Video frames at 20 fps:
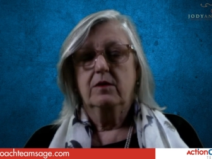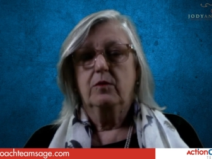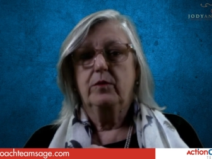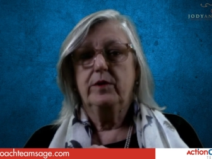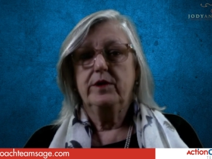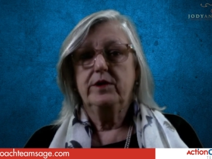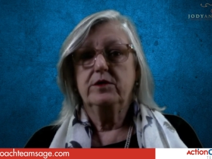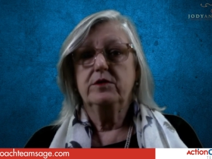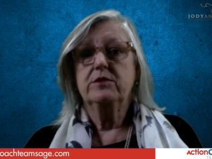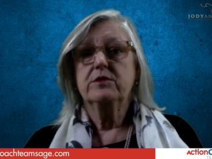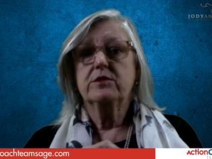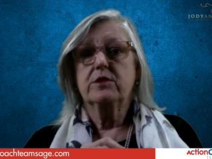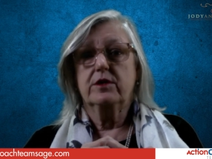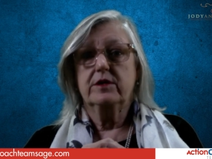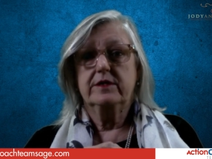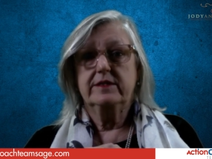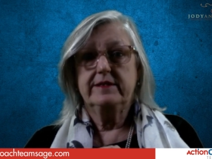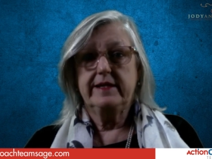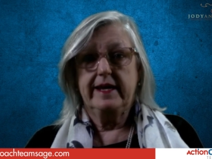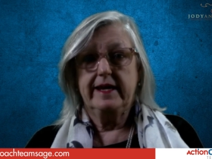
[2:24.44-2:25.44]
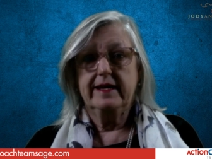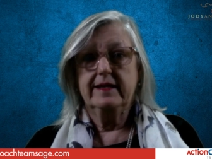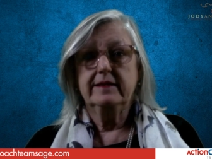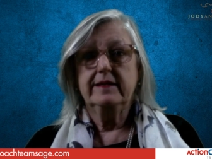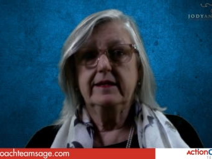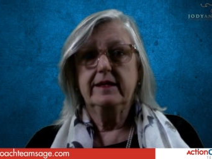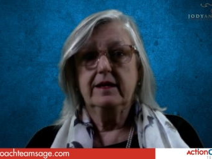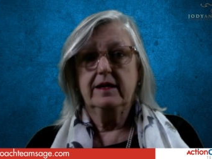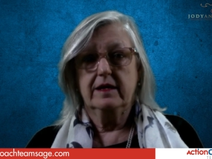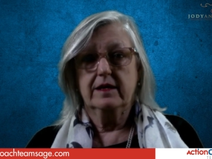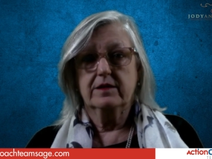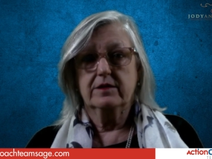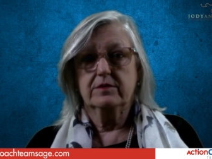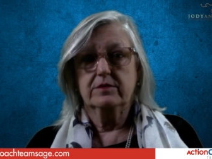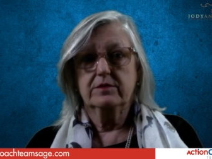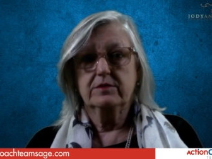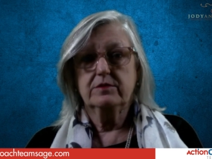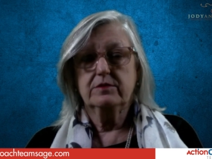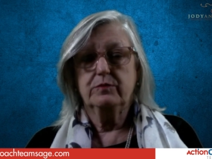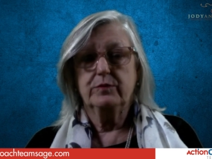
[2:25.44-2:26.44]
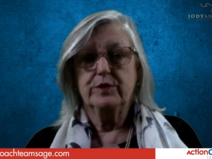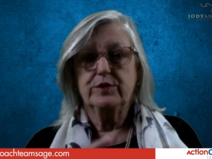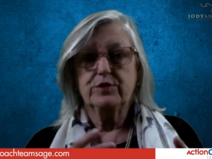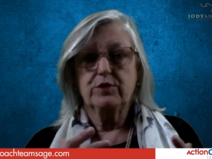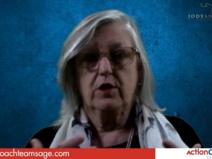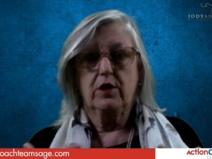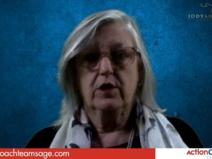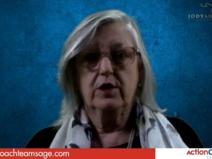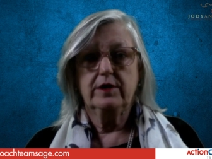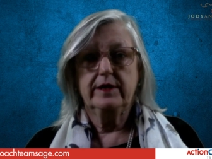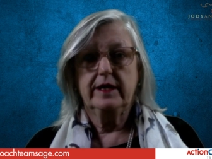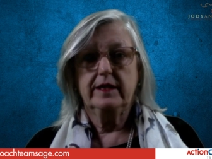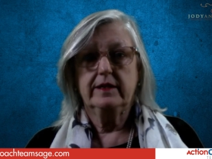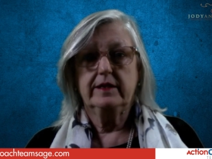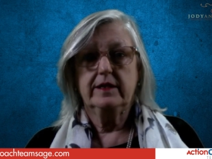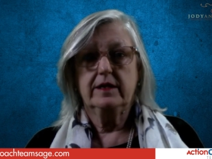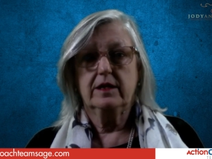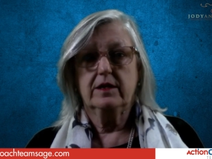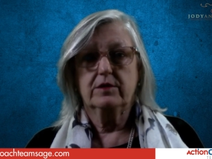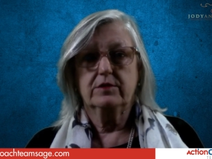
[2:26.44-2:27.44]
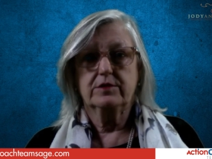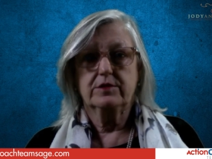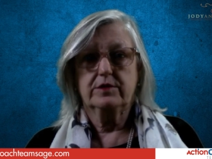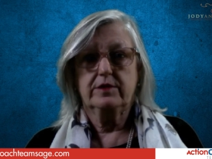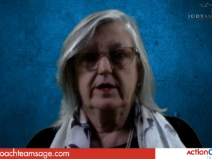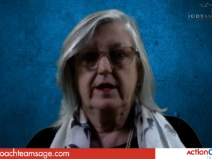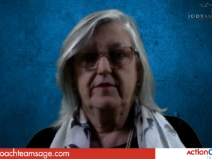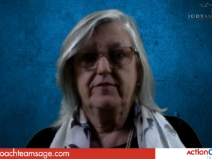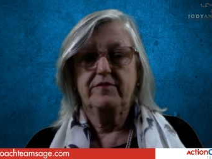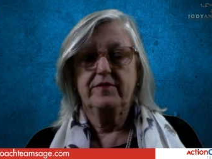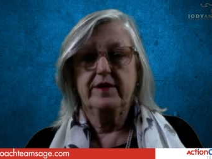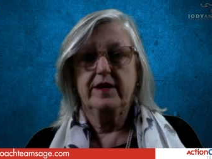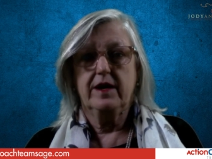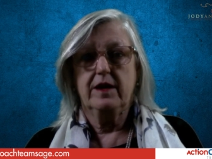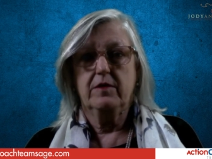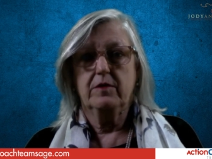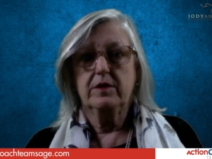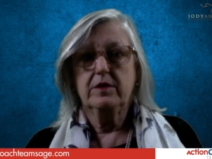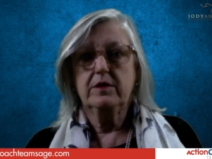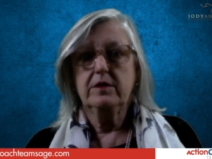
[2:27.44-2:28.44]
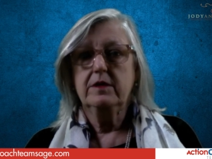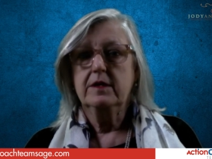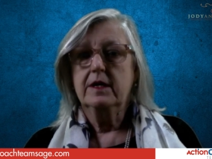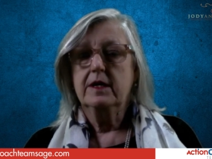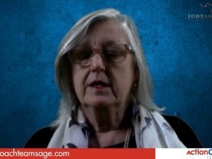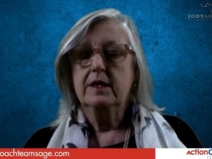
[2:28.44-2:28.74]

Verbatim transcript: we use our daily huddles, which our daily huddles are half an hour.